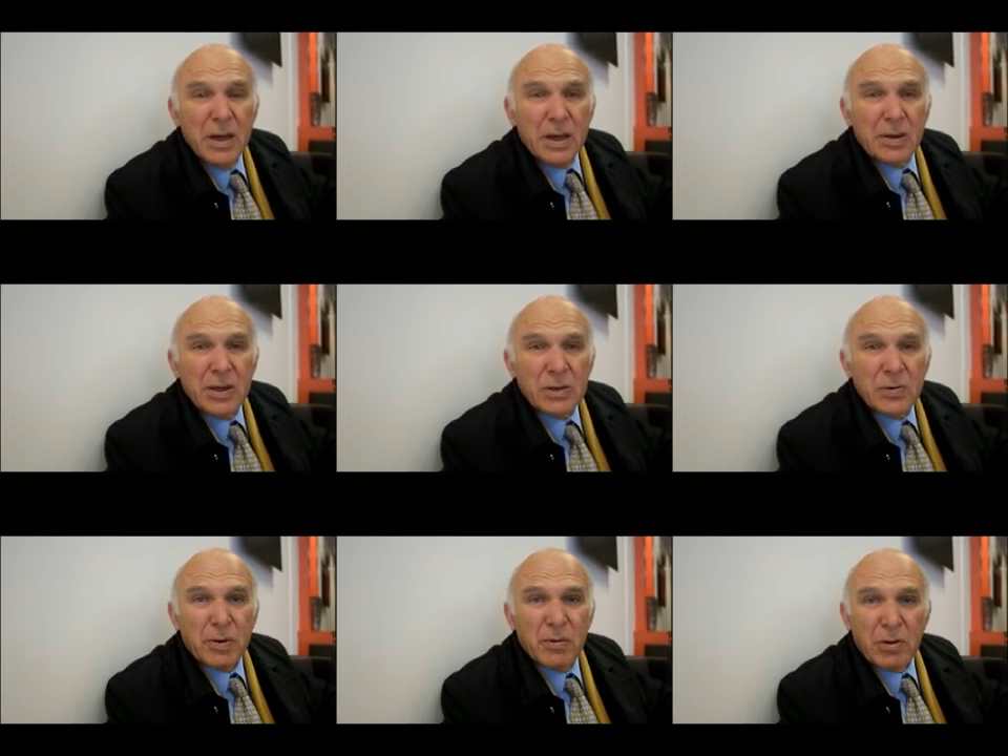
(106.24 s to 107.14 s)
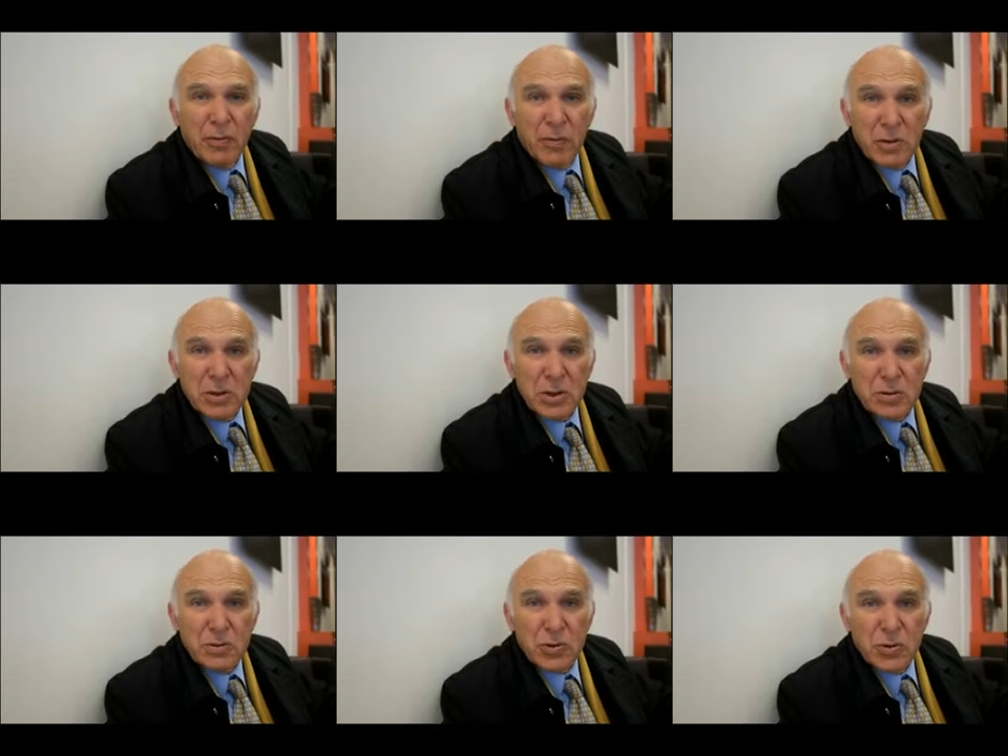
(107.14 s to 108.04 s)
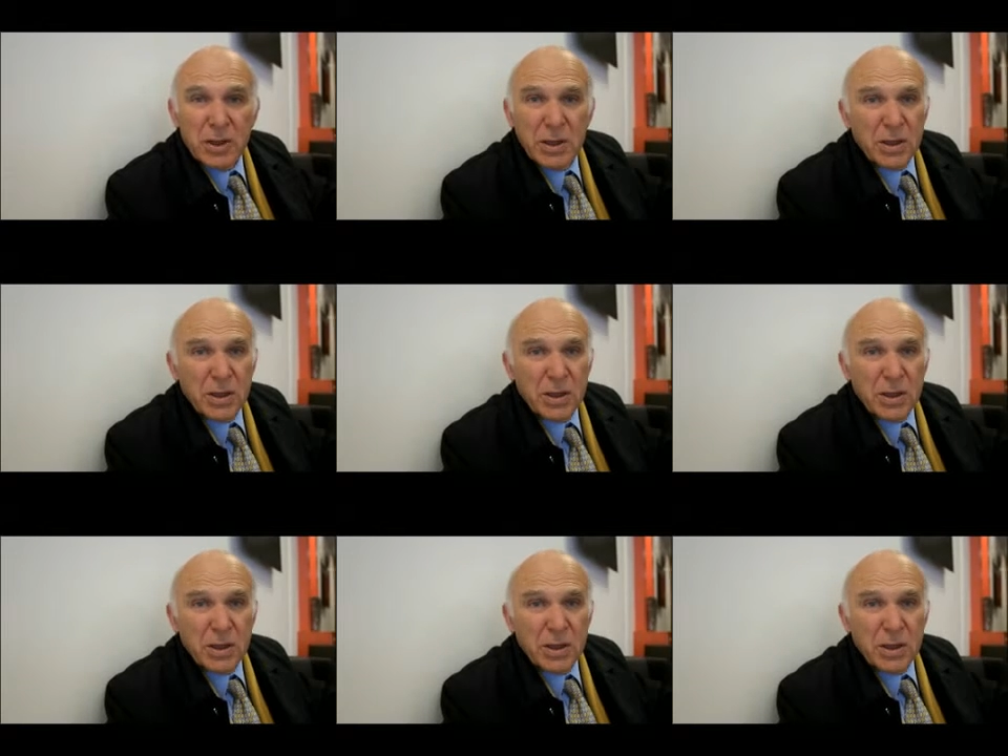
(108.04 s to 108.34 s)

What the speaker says: And that's why we've got to focus on trade.